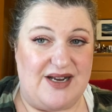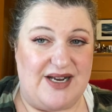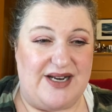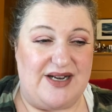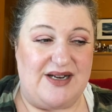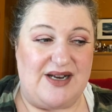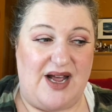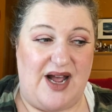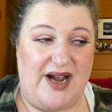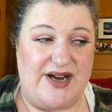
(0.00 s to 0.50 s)

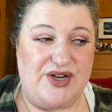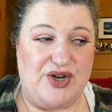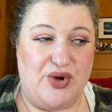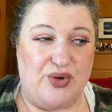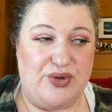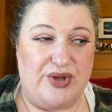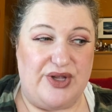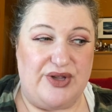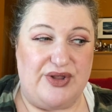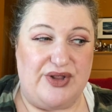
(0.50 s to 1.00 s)
And I
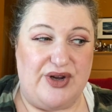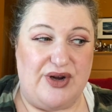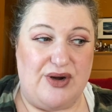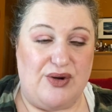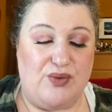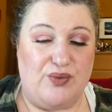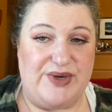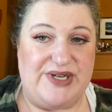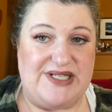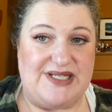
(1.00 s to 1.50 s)
know that their
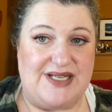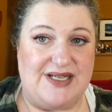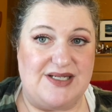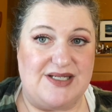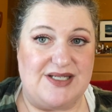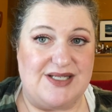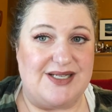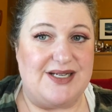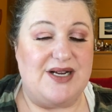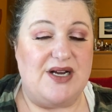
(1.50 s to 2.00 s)

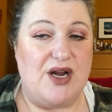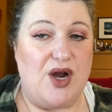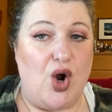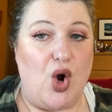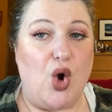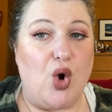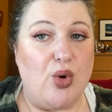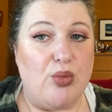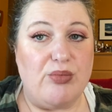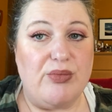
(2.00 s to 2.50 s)
recent
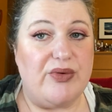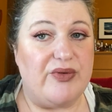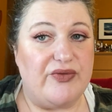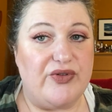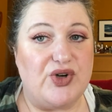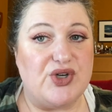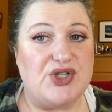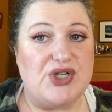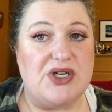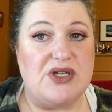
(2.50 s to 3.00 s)
Om
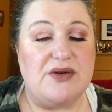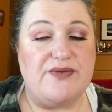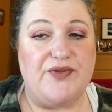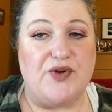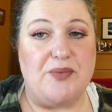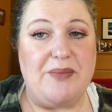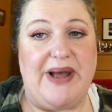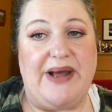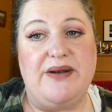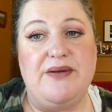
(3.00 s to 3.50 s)
version
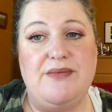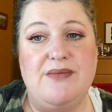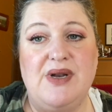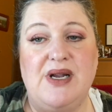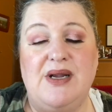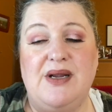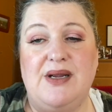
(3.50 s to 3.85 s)
for men